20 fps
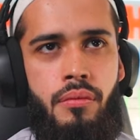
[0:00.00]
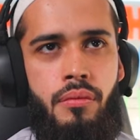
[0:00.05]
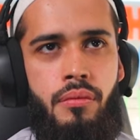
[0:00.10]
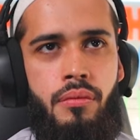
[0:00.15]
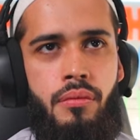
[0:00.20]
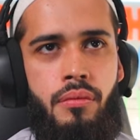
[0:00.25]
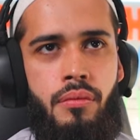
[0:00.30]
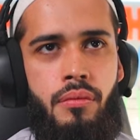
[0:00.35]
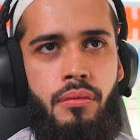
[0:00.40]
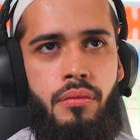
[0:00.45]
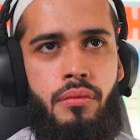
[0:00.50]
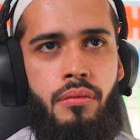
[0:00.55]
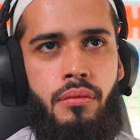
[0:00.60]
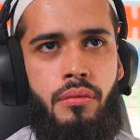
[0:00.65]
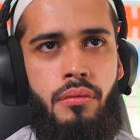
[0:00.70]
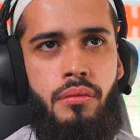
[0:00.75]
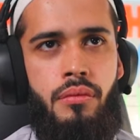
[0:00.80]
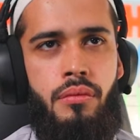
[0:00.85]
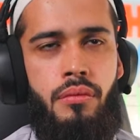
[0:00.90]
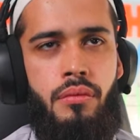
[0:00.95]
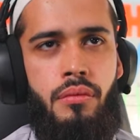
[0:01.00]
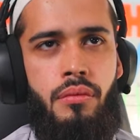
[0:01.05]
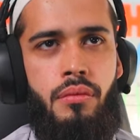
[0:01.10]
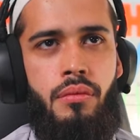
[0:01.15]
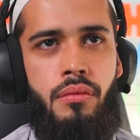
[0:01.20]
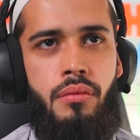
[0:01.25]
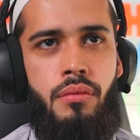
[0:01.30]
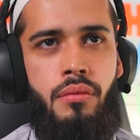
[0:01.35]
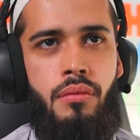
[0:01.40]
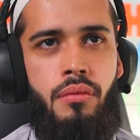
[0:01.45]

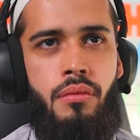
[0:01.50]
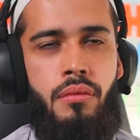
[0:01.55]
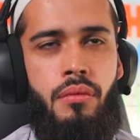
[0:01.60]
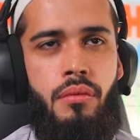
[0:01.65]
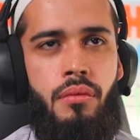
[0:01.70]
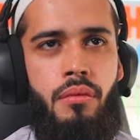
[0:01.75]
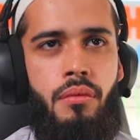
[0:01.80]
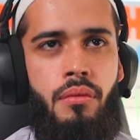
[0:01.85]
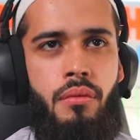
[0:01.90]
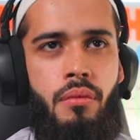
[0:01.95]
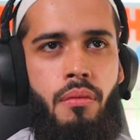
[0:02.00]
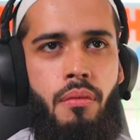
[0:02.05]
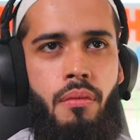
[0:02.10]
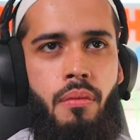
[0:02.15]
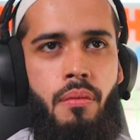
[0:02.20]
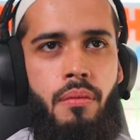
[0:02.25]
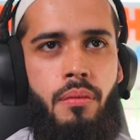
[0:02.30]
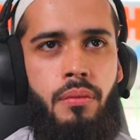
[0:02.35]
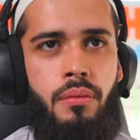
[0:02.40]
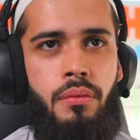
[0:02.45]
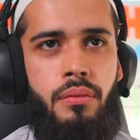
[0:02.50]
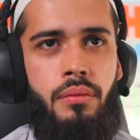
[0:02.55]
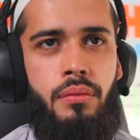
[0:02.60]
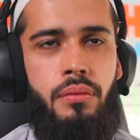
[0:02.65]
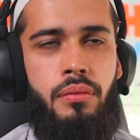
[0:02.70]
(silent)